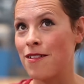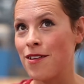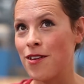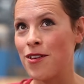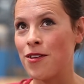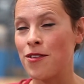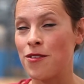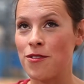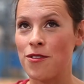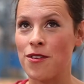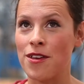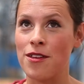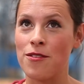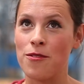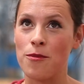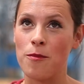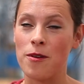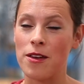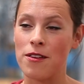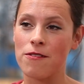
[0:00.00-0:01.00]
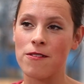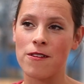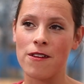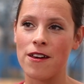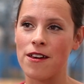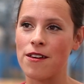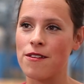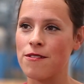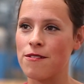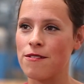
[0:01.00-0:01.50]
in the best
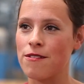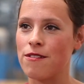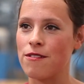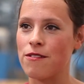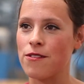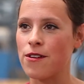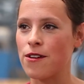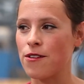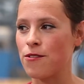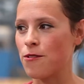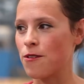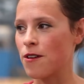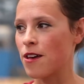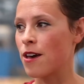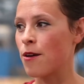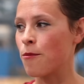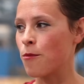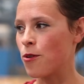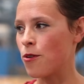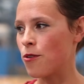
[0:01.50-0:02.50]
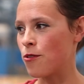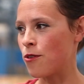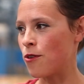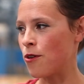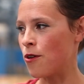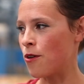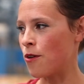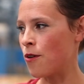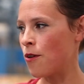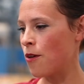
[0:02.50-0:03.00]
case, decide, okay, I'm
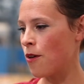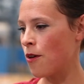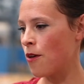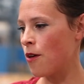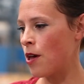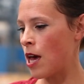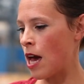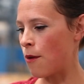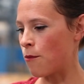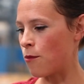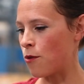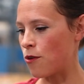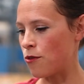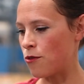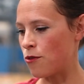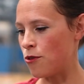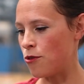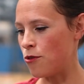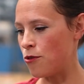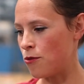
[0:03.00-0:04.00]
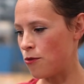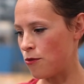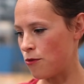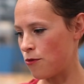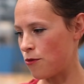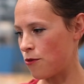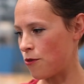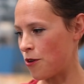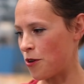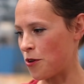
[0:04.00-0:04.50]
gonna
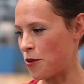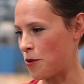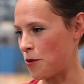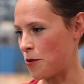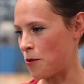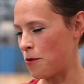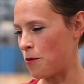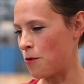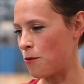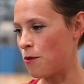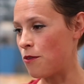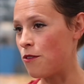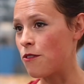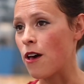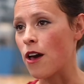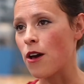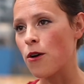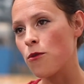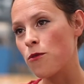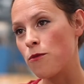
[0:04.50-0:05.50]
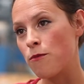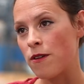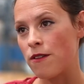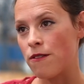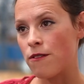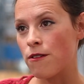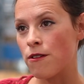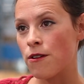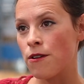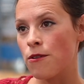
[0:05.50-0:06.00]
use recycled
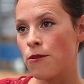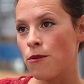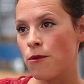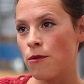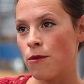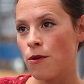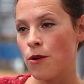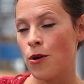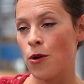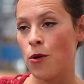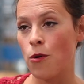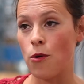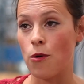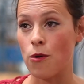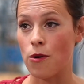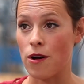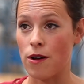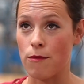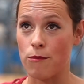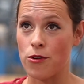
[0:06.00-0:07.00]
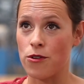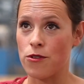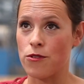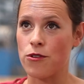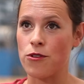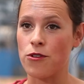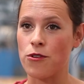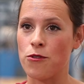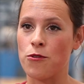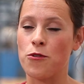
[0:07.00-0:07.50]
material, or I'm
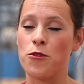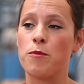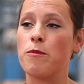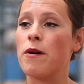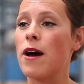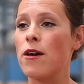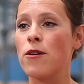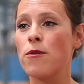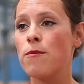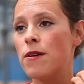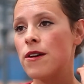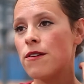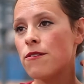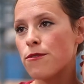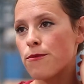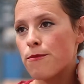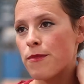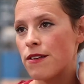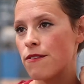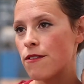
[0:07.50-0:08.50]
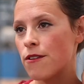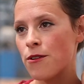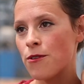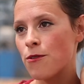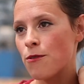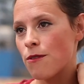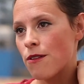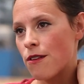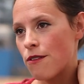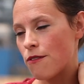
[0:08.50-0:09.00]
gonna use bio-based
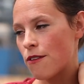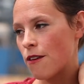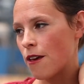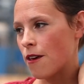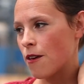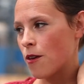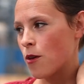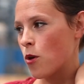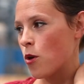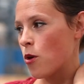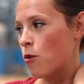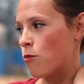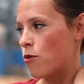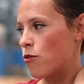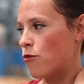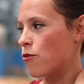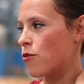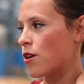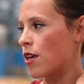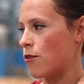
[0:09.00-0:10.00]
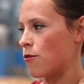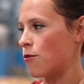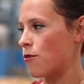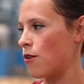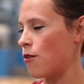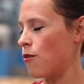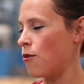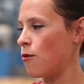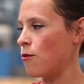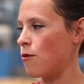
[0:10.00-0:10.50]
material, let's say. But you can
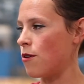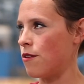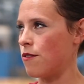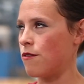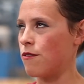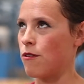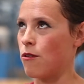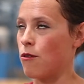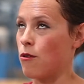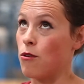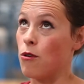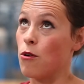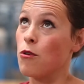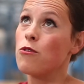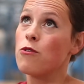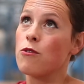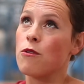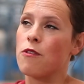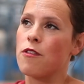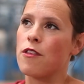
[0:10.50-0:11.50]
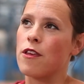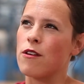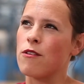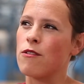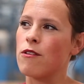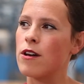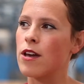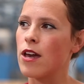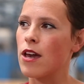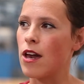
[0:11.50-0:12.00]
always also
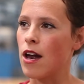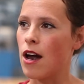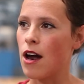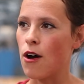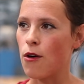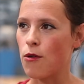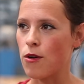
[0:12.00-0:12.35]
think, okay, how